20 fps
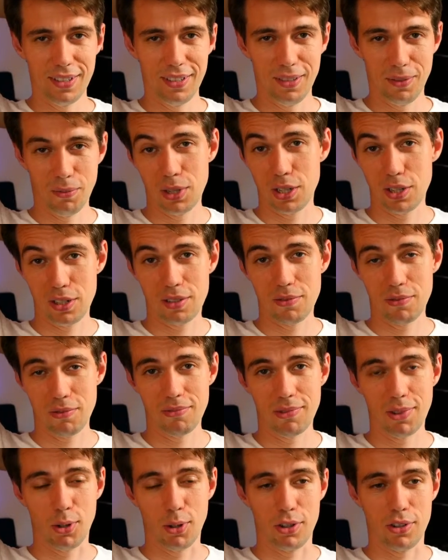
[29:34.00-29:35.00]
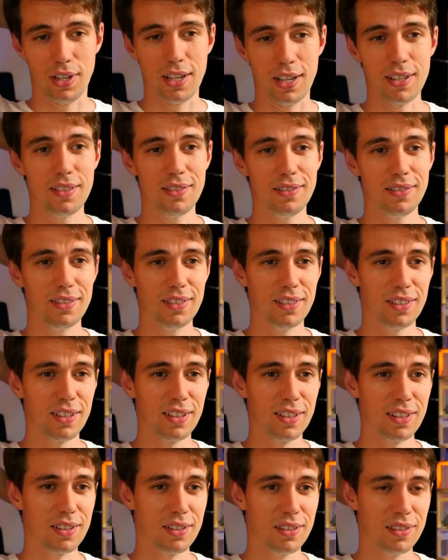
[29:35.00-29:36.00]
which is good, right?
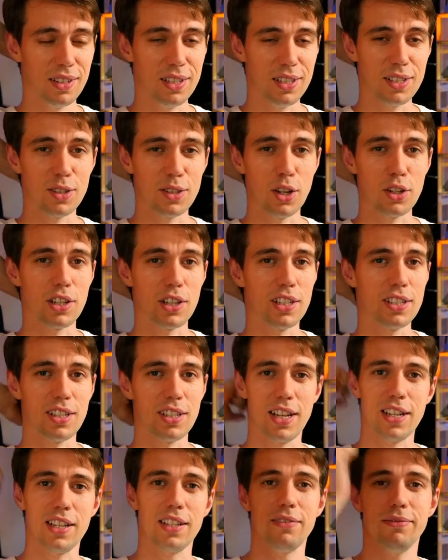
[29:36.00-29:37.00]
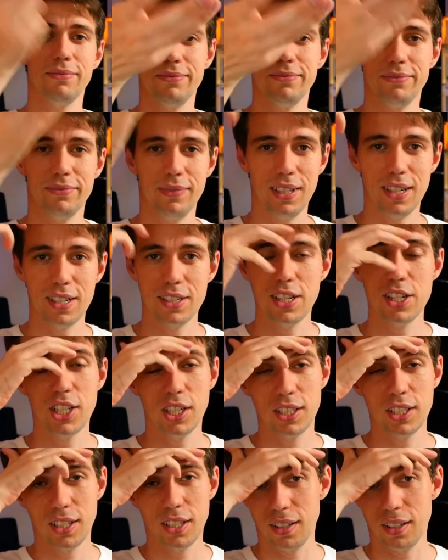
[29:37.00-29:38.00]
It's not just like a
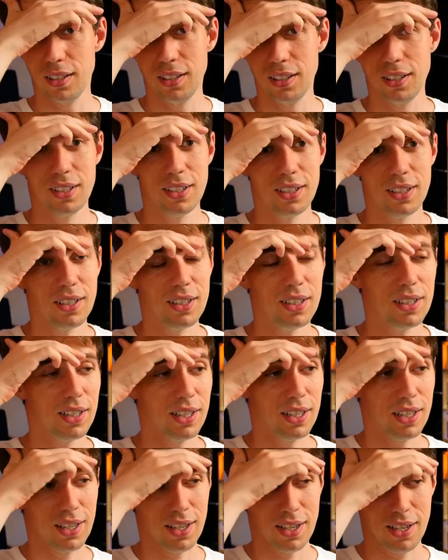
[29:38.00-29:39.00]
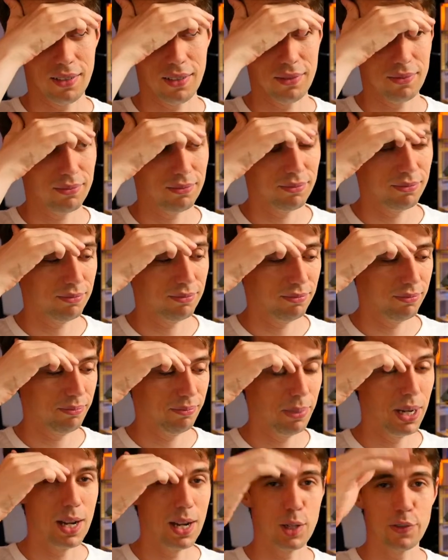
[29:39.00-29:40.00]
digital
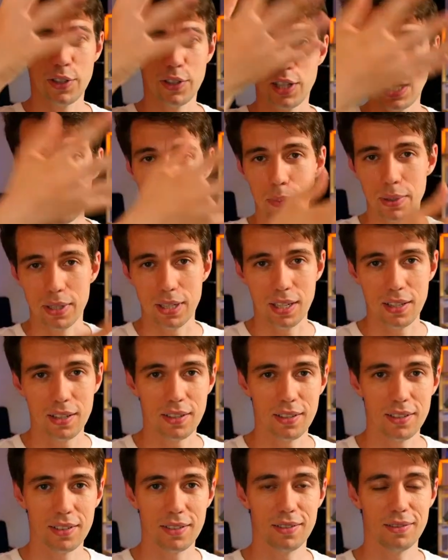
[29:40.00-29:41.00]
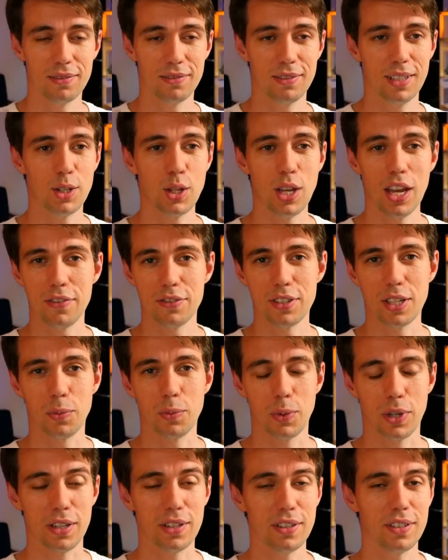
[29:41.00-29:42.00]
part of a company that you have
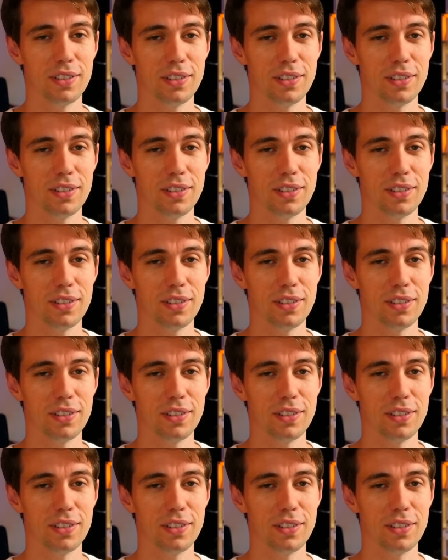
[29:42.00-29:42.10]
somewhere.